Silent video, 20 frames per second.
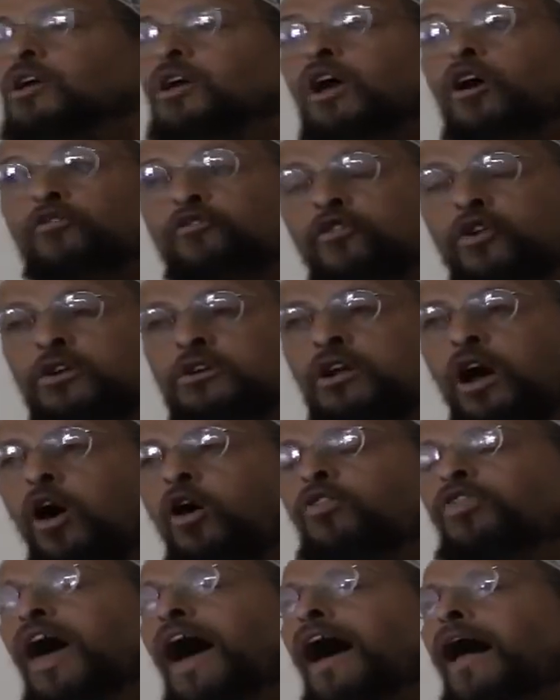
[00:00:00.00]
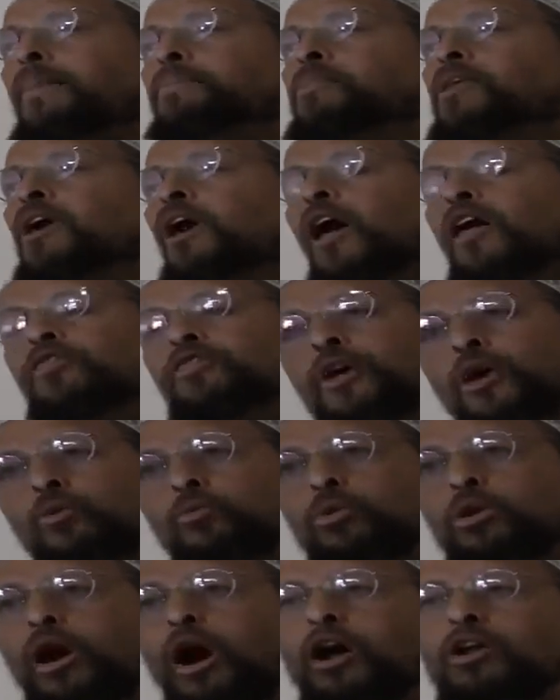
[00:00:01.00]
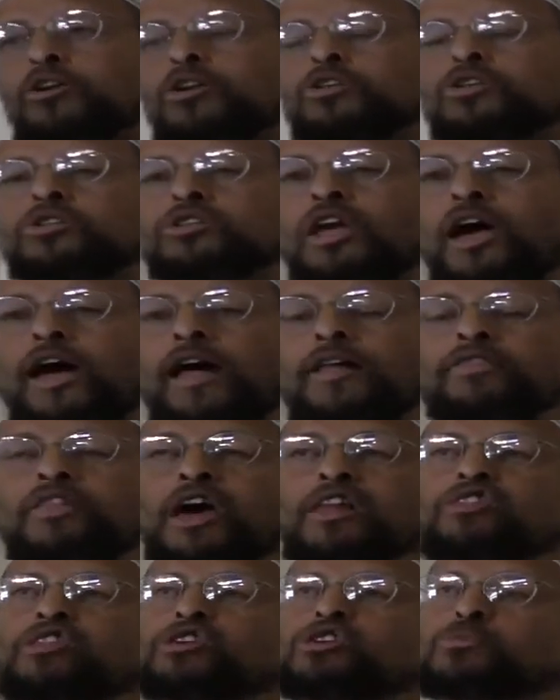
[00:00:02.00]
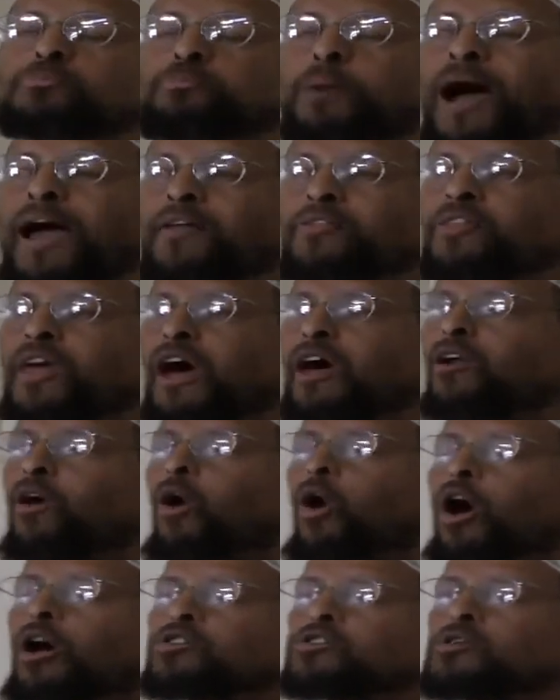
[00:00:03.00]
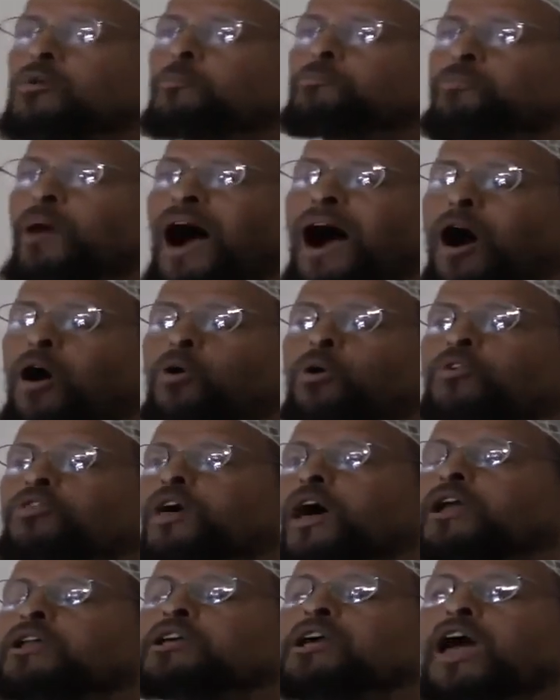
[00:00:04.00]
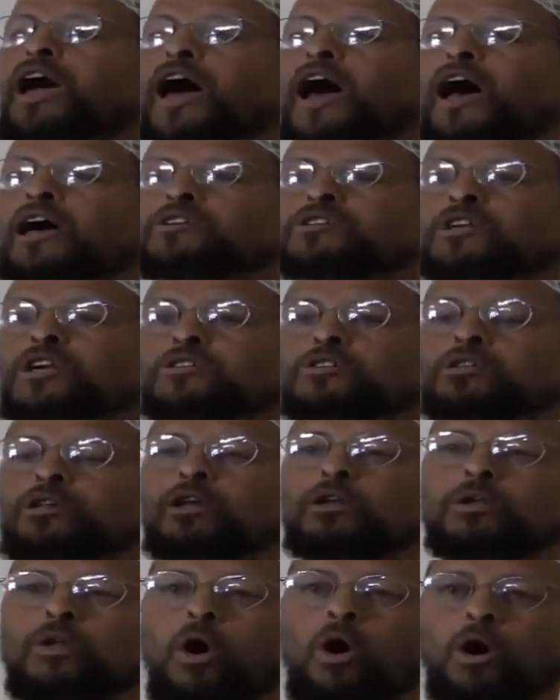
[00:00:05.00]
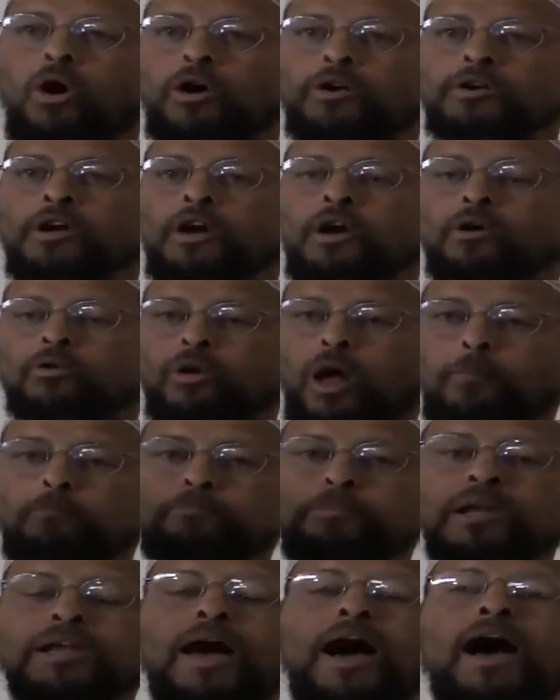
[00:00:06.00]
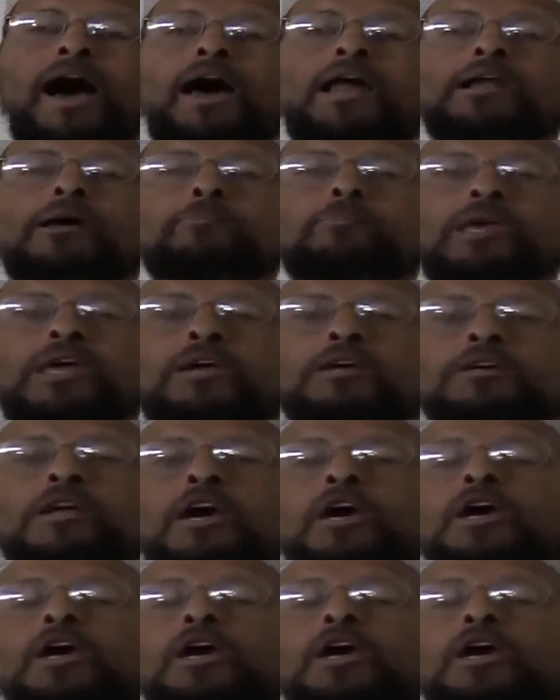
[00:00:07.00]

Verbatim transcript: If we know that, and then we understand that despite that awesome power that he has as the Lord, Rabbil Alameen,